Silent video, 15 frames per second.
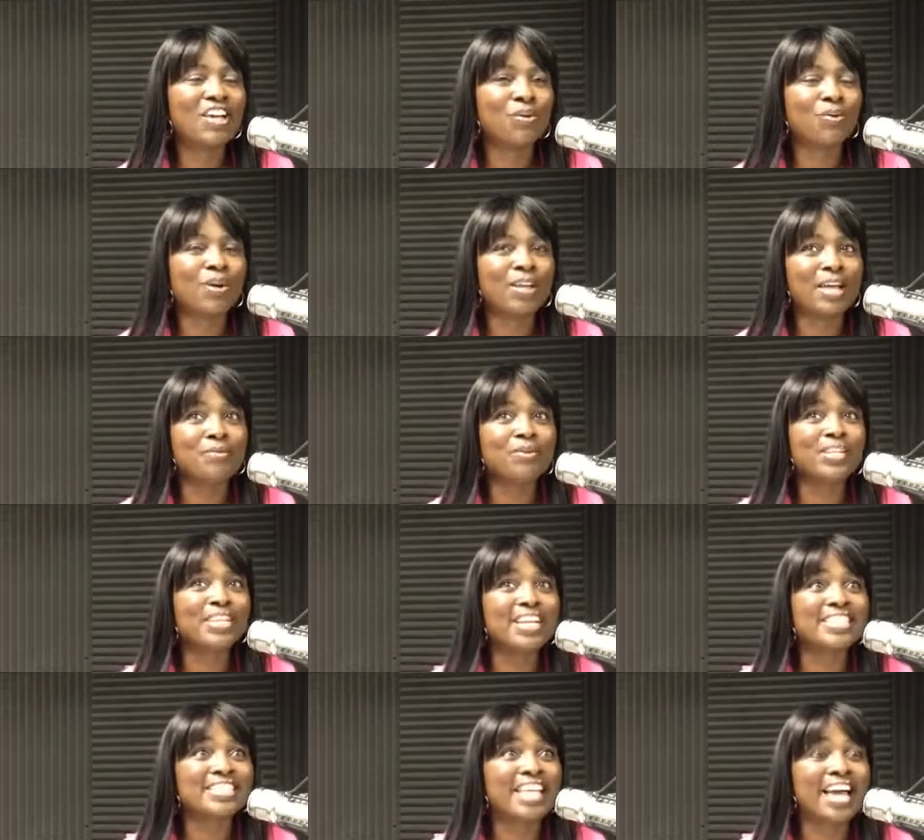Well, I'm really
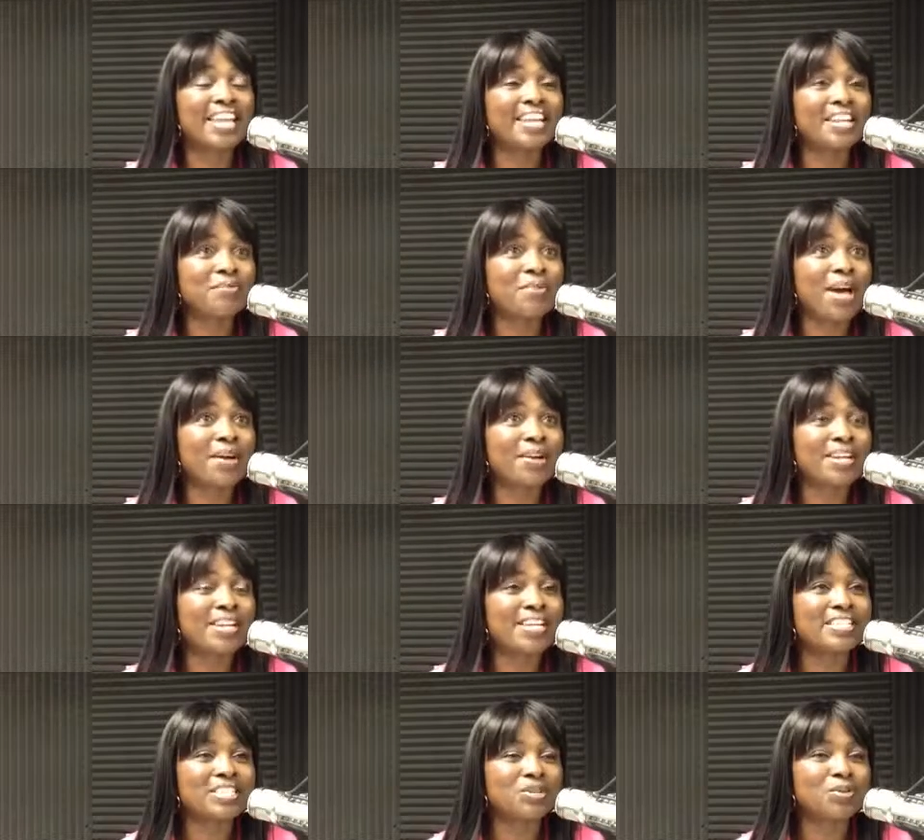excited about it.
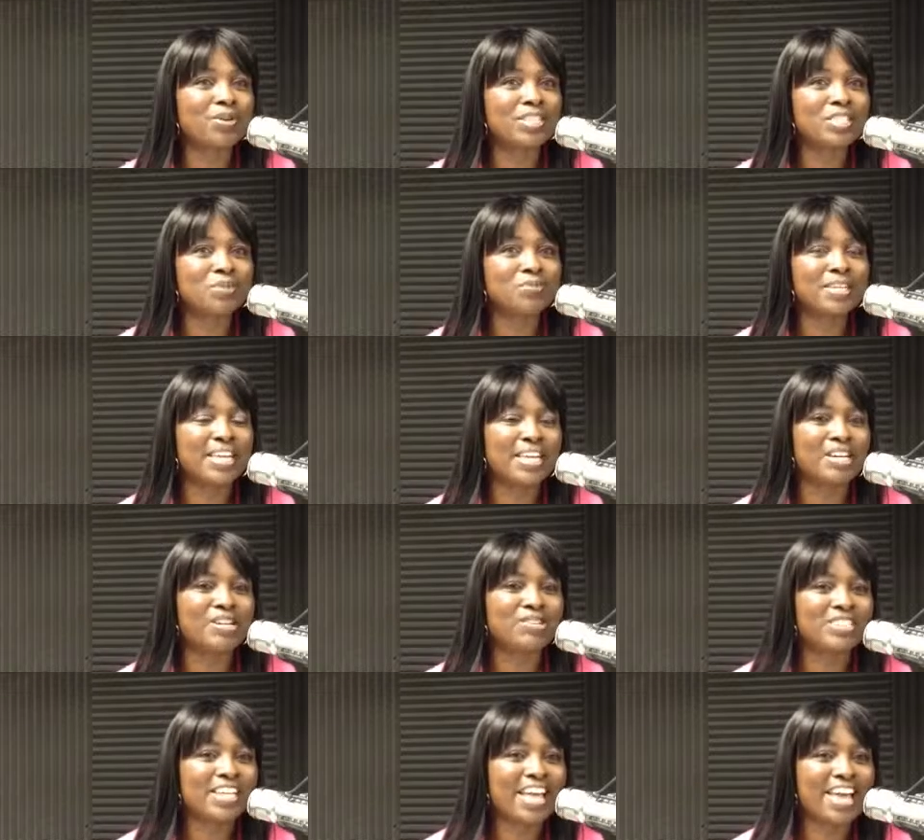It's going to be
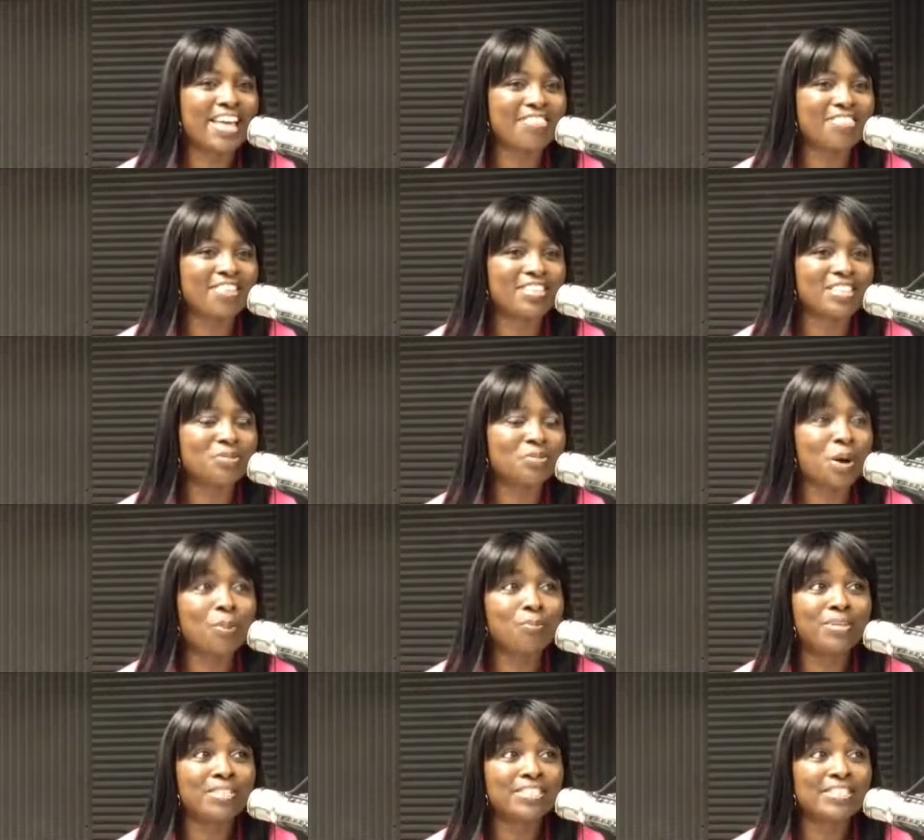held at the Small
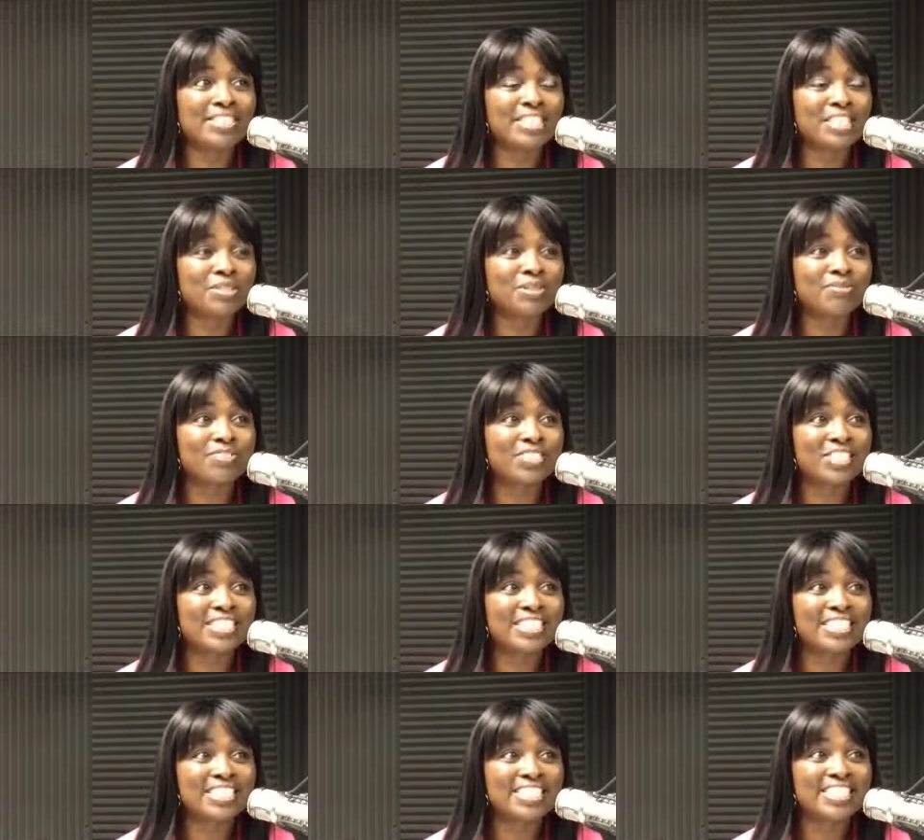Business Center of
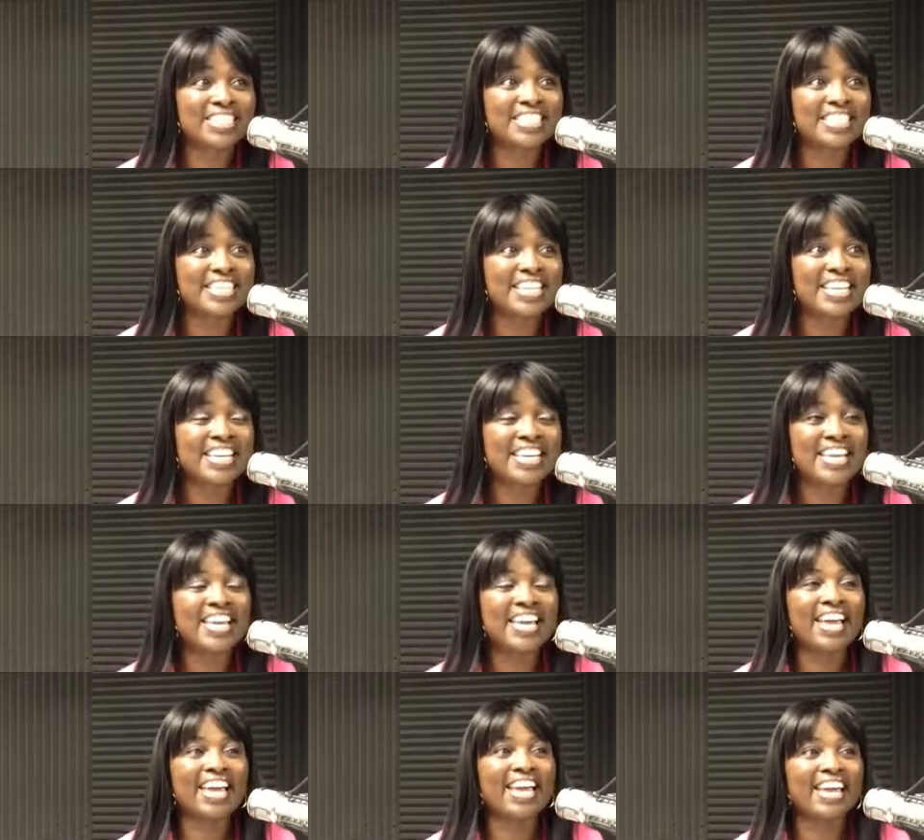GTCC,
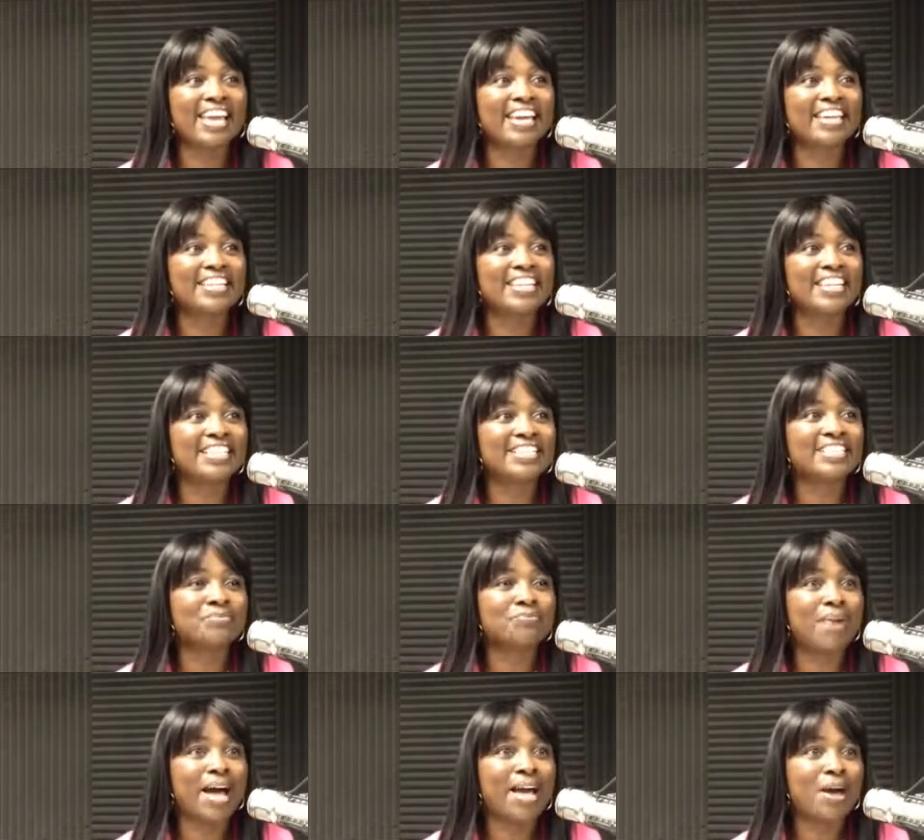and it's
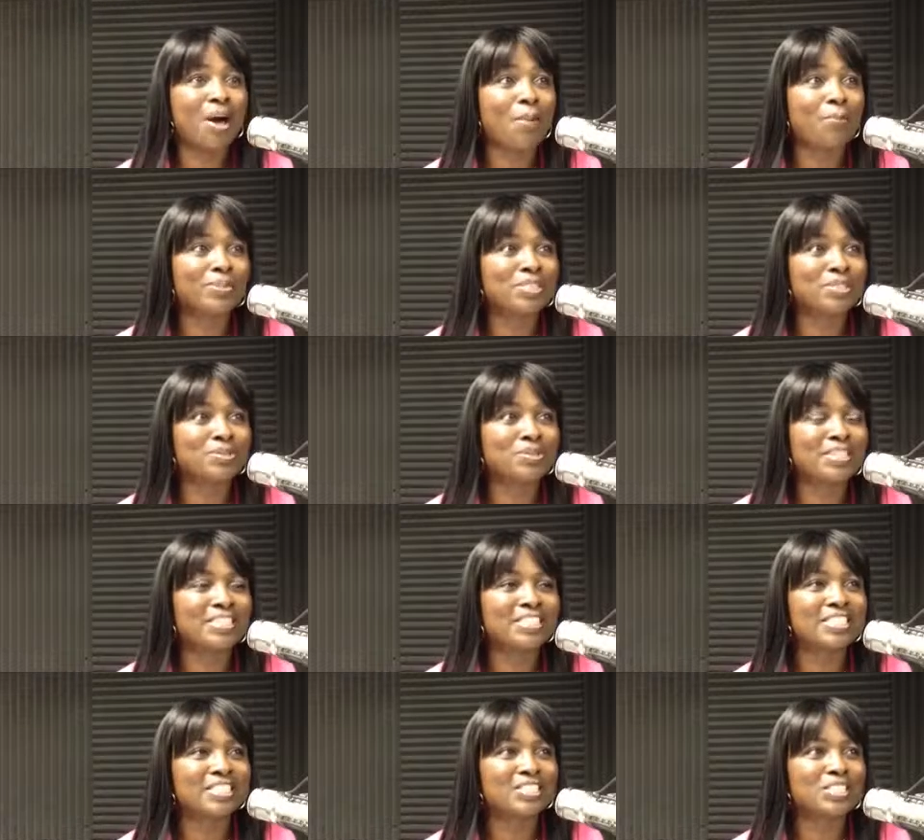my opportunity
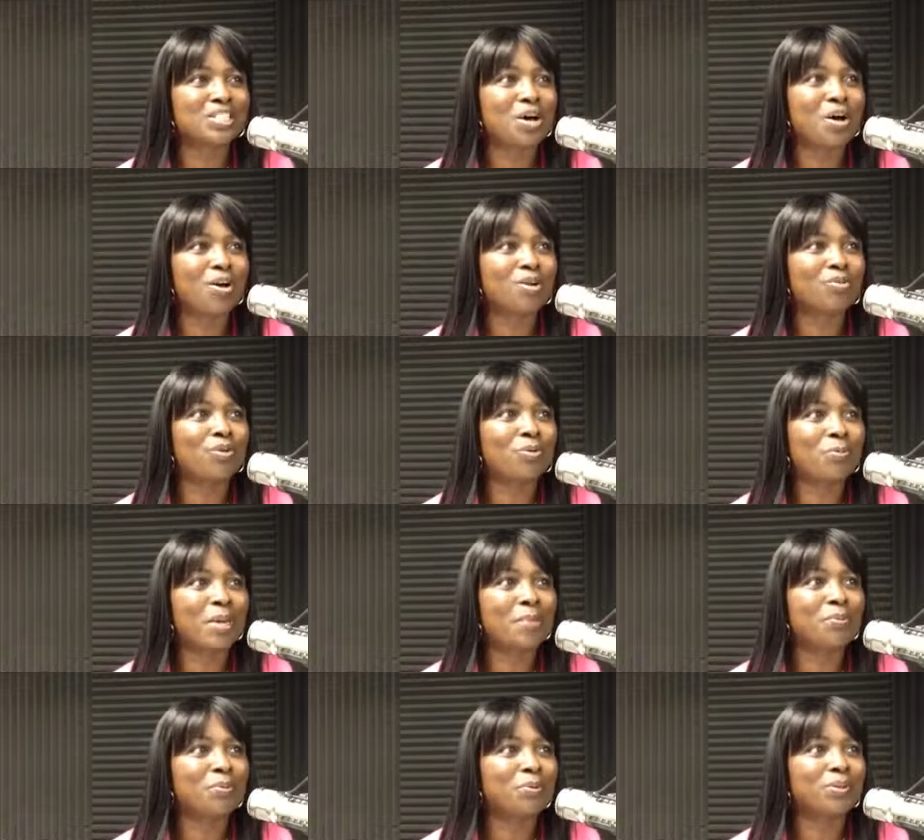to talk with
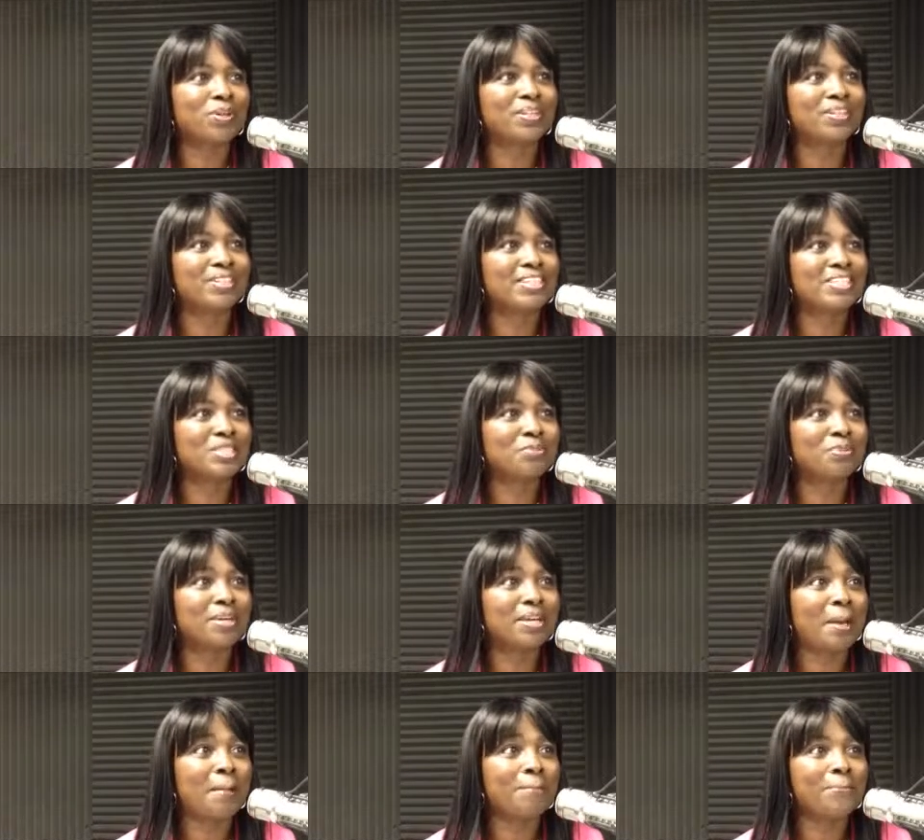people who are looking to
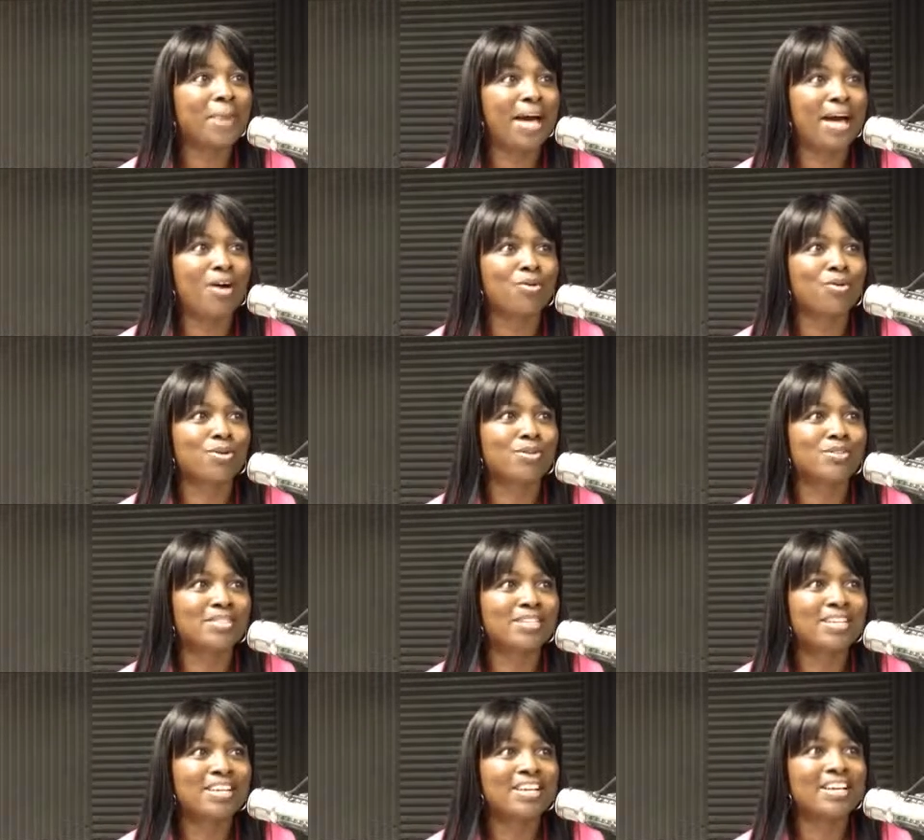be empowered
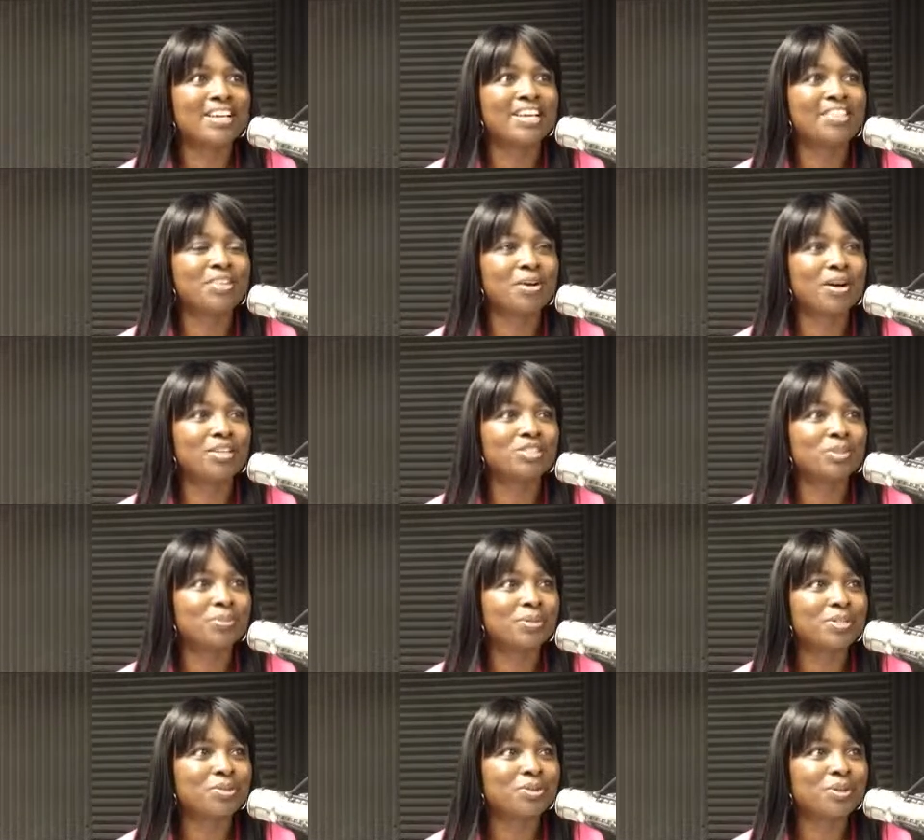in their
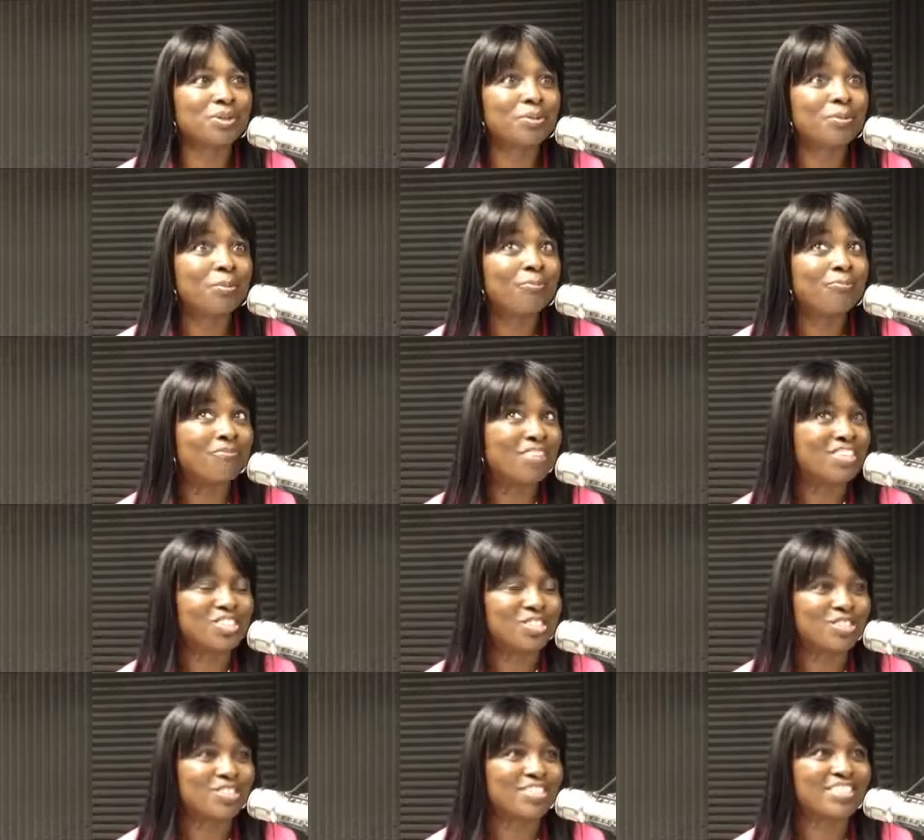entrepreneurial
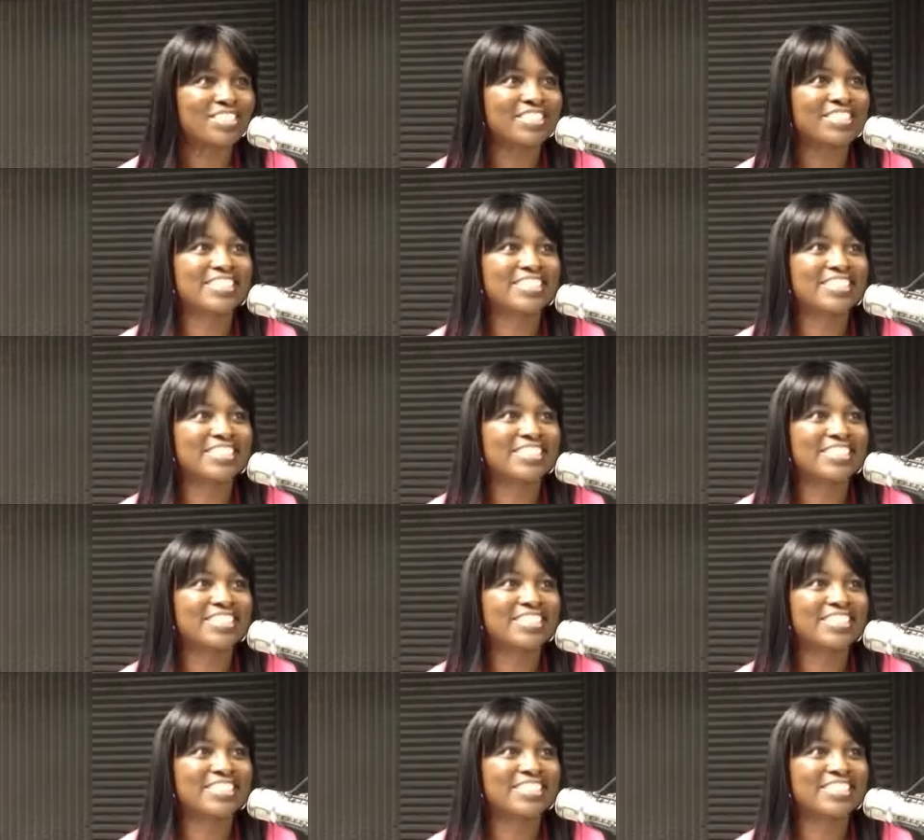ventures.